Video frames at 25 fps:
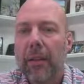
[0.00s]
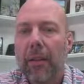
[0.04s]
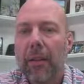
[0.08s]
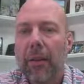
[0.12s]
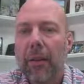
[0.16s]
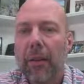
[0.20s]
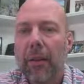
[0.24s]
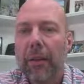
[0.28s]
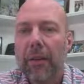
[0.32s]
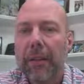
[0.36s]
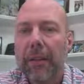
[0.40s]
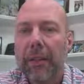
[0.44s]

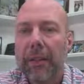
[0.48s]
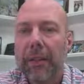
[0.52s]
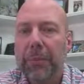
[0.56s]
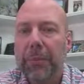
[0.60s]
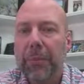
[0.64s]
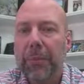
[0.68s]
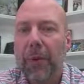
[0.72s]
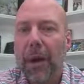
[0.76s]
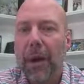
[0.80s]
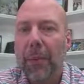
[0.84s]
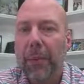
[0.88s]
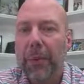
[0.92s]
on this
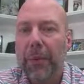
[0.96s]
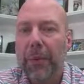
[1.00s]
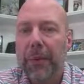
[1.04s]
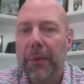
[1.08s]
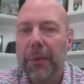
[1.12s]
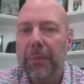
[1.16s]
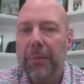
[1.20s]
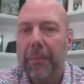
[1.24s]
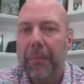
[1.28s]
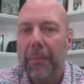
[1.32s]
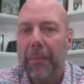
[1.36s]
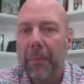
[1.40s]
property?
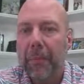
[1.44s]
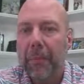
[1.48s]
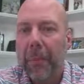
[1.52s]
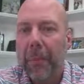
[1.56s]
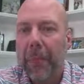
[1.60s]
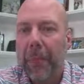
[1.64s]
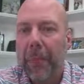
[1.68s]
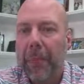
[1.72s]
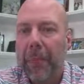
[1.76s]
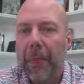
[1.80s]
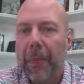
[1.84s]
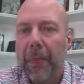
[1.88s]

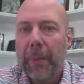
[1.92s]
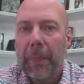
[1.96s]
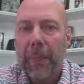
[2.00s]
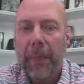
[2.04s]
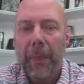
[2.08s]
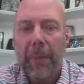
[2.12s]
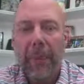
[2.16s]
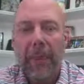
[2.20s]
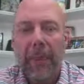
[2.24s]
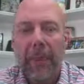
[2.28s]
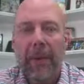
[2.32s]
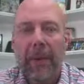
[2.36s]

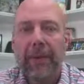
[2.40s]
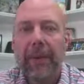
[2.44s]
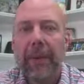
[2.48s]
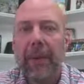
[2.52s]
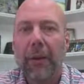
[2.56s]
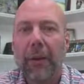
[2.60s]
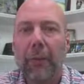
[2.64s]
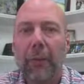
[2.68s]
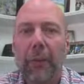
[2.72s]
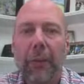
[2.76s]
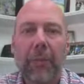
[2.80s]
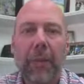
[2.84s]

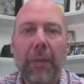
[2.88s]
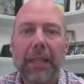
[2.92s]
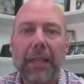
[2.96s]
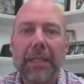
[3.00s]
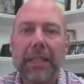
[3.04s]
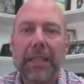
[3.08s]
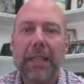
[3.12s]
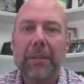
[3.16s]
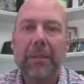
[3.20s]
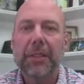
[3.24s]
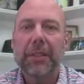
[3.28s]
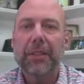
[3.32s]
Now, what my
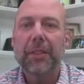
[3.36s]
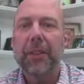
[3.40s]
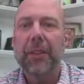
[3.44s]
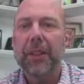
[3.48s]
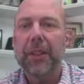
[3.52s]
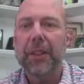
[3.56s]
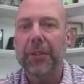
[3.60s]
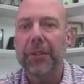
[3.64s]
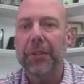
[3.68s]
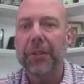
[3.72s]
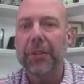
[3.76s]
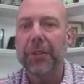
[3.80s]
team is going
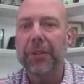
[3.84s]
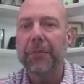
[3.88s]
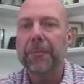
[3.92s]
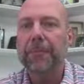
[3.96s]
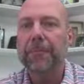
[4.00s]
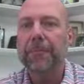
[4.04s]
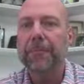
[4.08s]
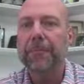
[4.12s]
to do